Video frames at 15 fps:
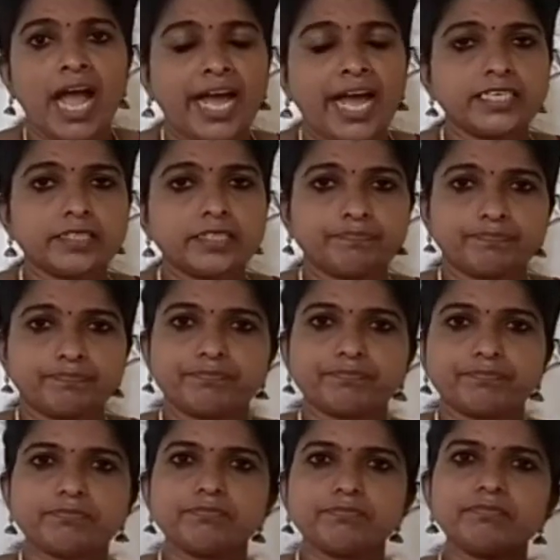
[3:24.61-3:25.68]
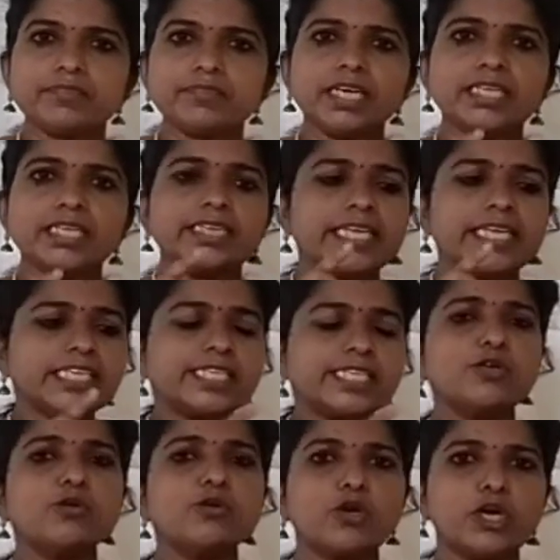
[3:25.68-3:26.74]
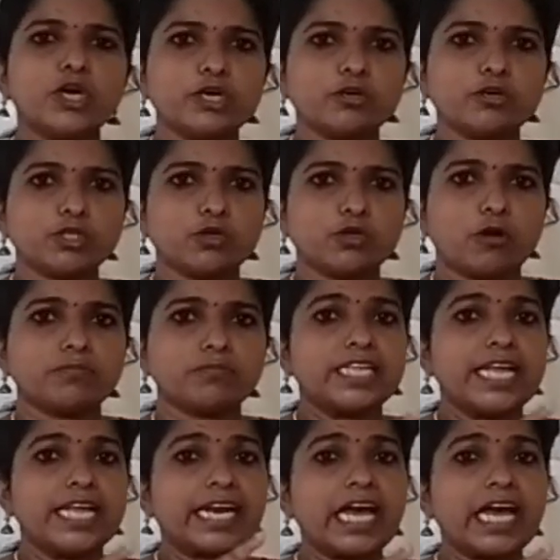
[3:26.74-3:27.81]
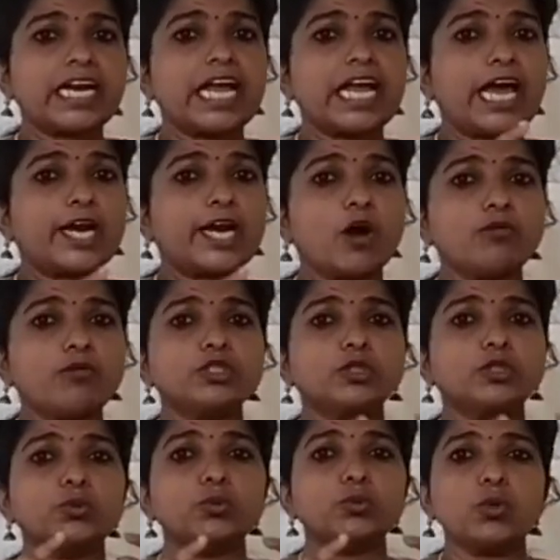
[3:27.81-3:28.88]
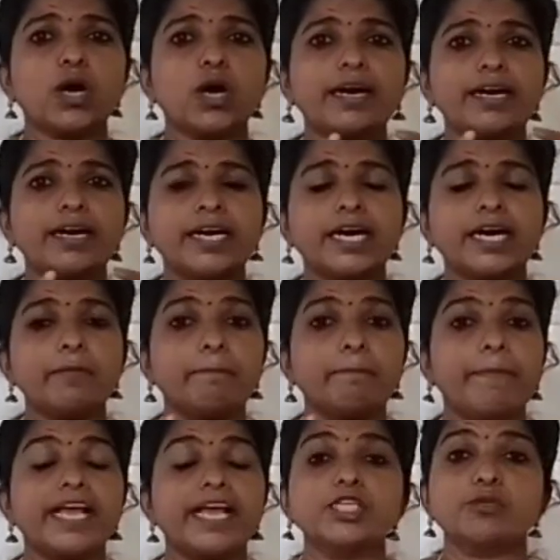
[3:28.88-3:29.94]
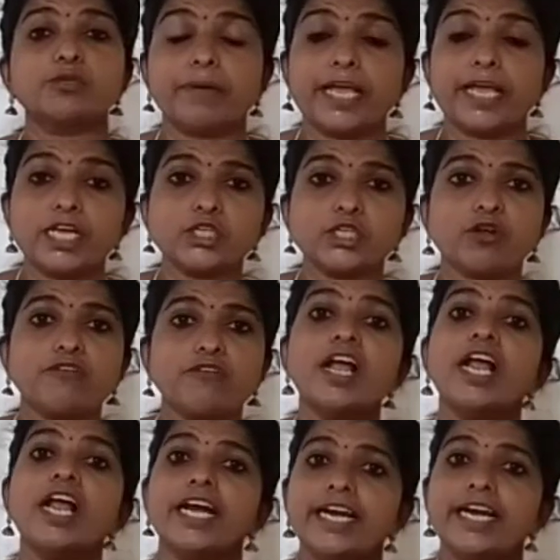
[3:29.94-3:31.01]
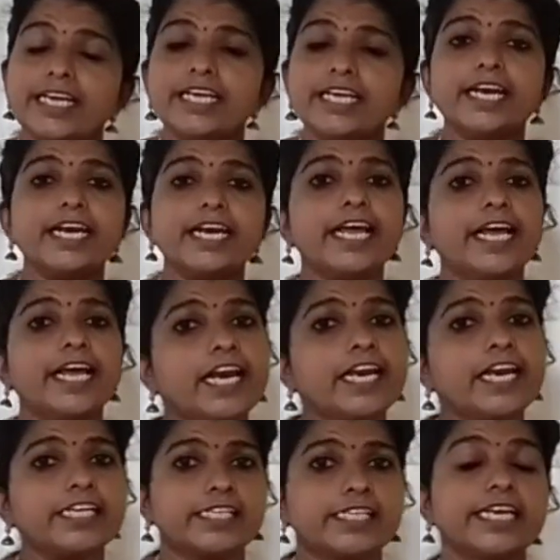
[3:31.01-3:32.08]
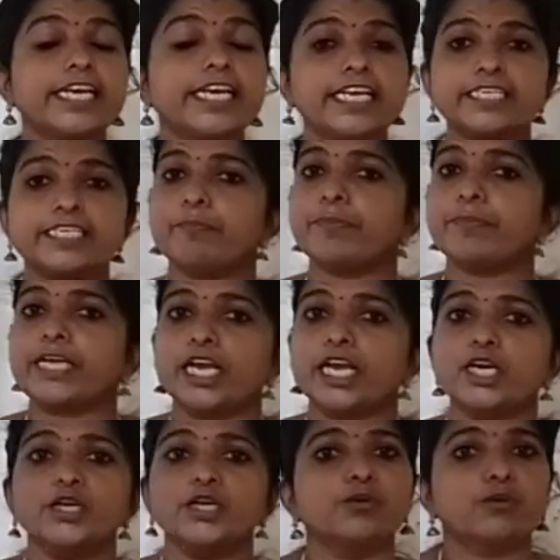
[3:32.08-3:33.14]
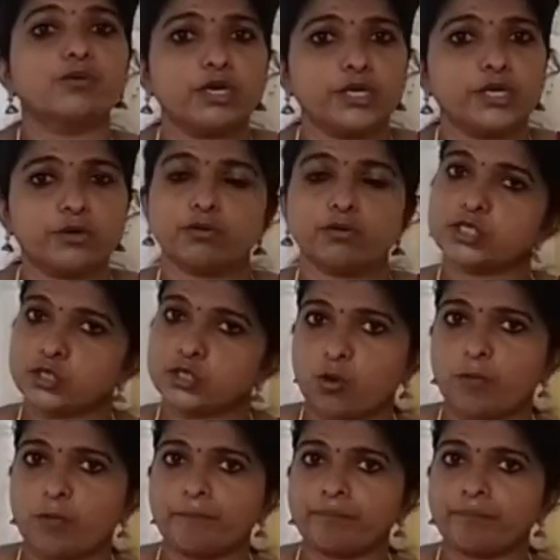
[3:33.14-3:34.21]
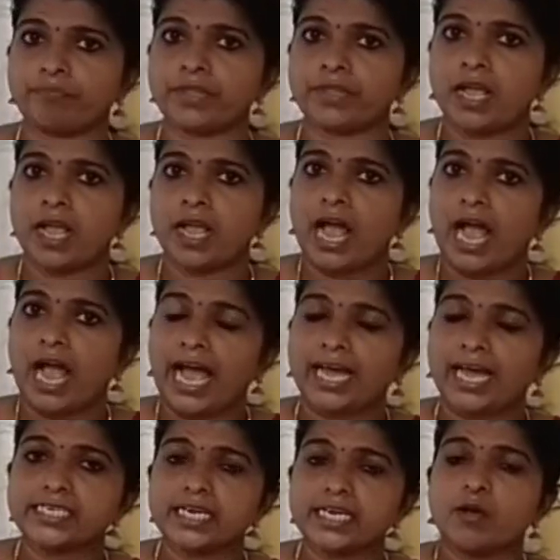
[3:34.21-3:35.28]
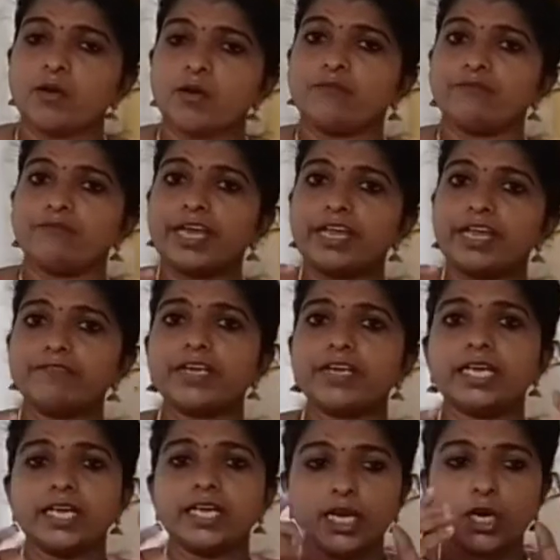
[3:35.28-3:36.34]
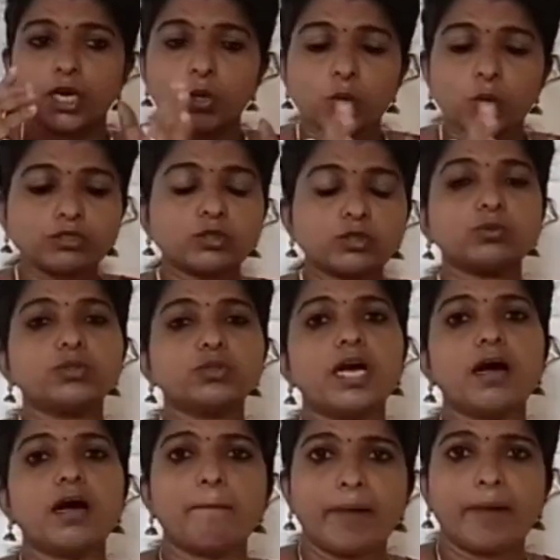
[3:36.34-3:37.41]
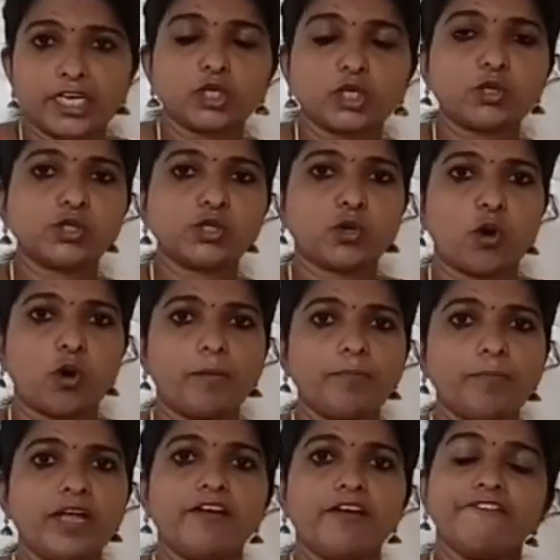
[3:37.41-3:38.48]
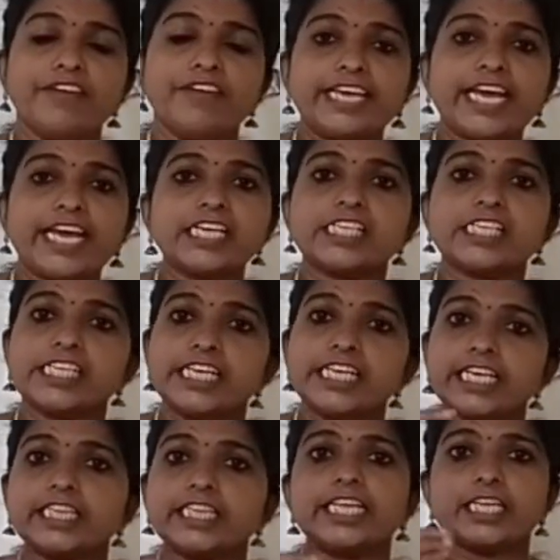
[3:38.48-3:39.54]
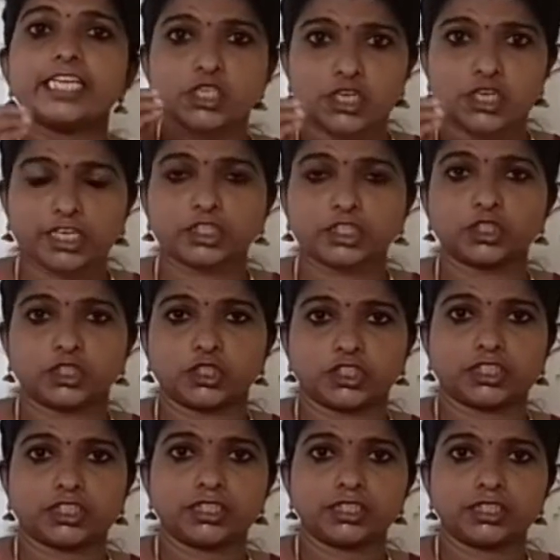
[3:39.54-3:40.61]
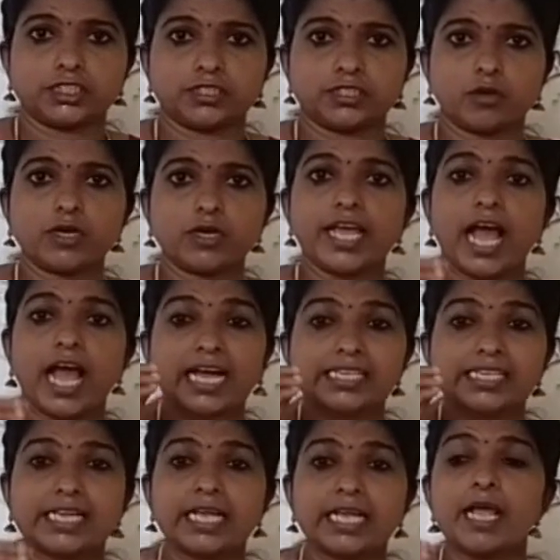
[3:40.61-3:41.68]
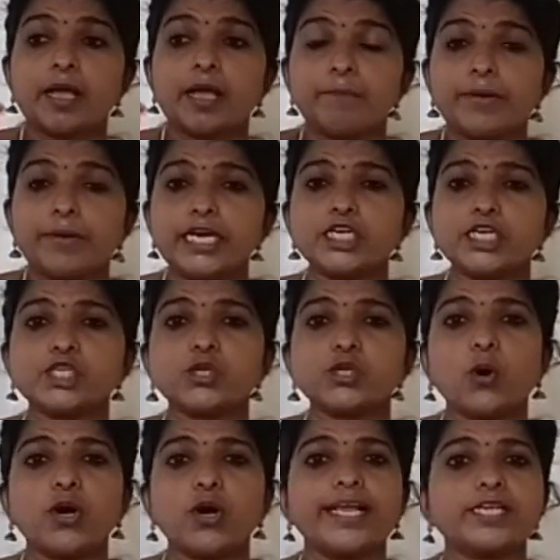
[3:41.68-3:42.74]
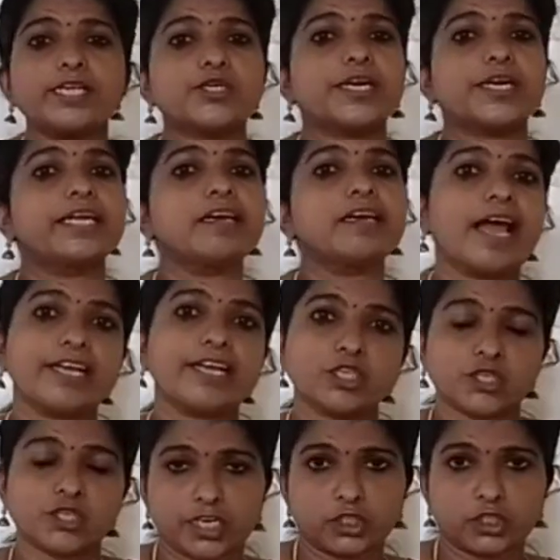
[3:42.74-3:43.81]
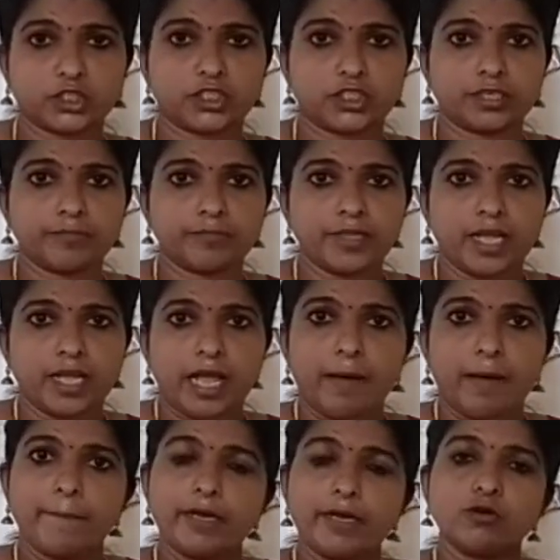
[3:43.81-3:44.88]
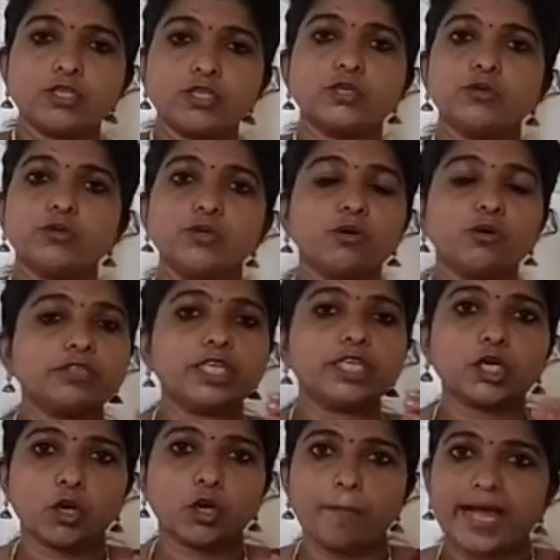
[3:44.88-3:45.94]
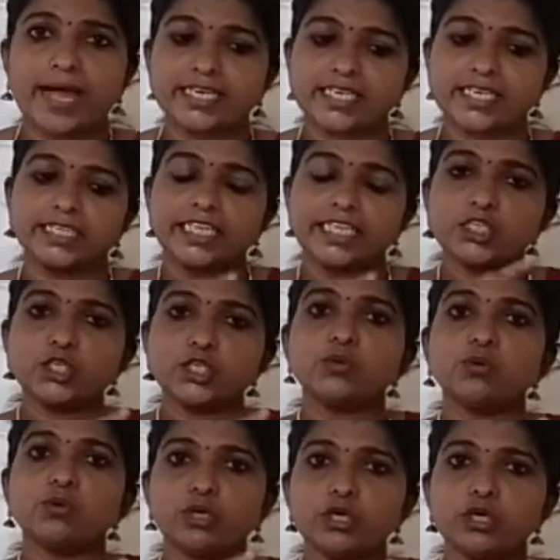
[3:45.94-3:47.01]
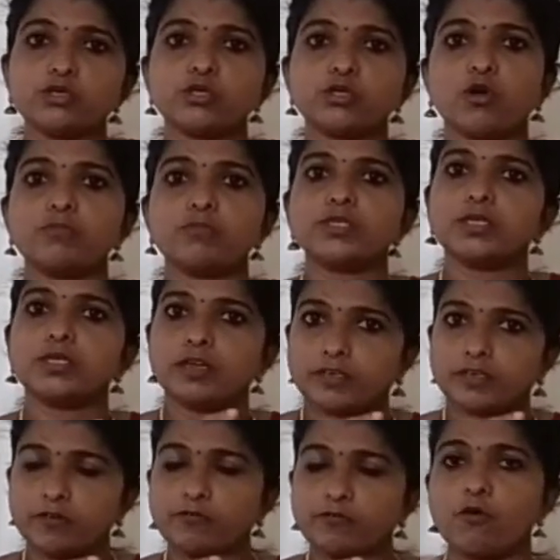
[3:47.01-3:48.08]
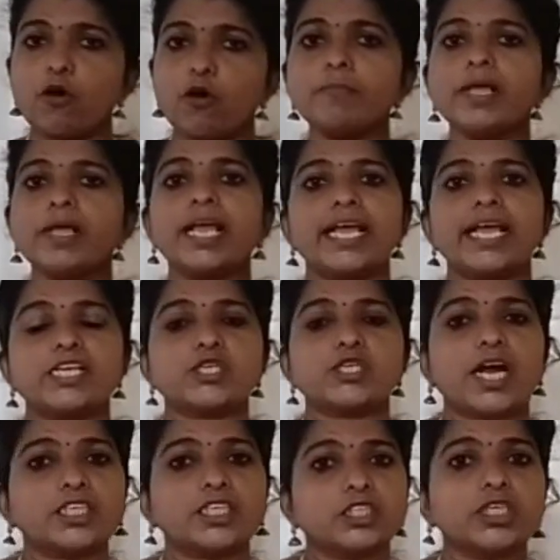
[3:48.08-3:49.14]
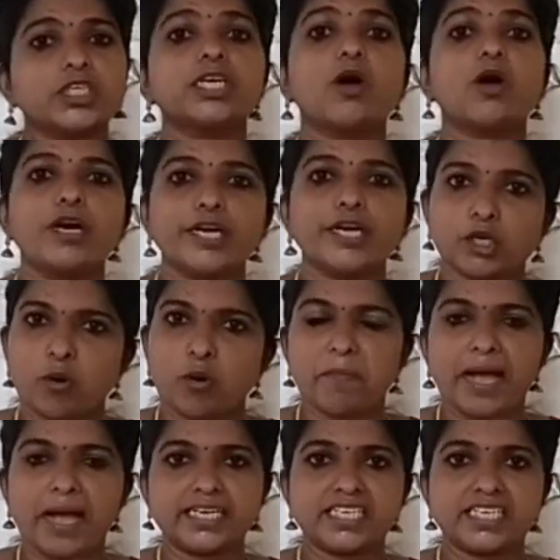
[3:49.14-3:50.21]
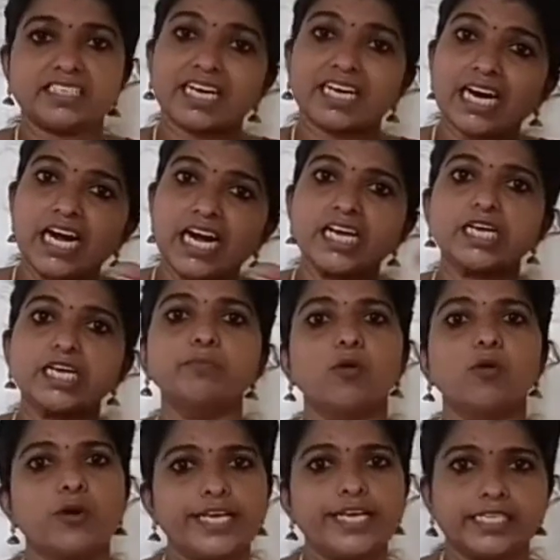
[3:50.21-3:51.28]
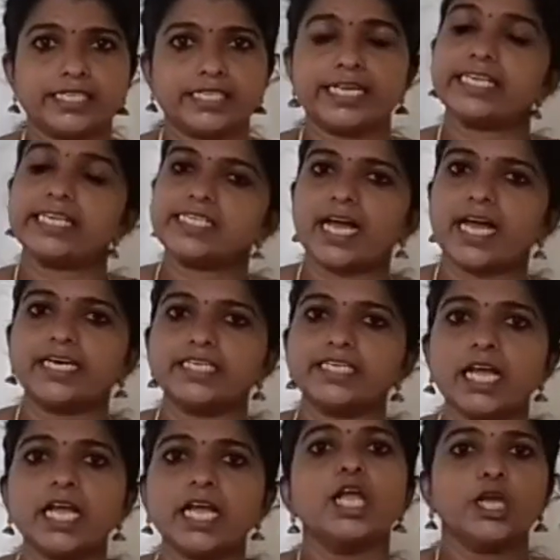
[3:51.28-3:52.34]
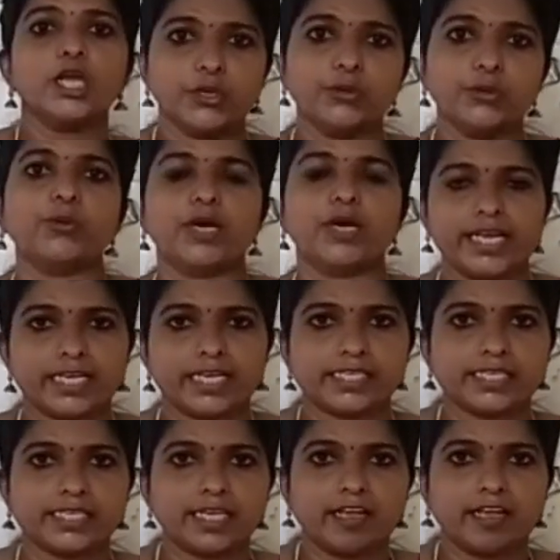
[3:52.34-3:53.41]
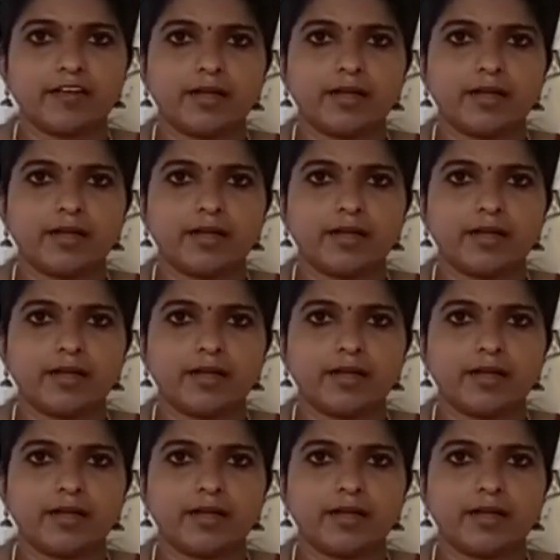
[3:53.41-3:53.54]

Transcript: And these nucleosomes, there are around 200 base pairs of DNA helix in a typical nucleosome. And when we look through the microscope, we can see these structures, okay, as a beads on a string like structure. Because you know the chromatin, these nucleosomes to form a structure called a chromatin, the colored bodies inside the nucleus.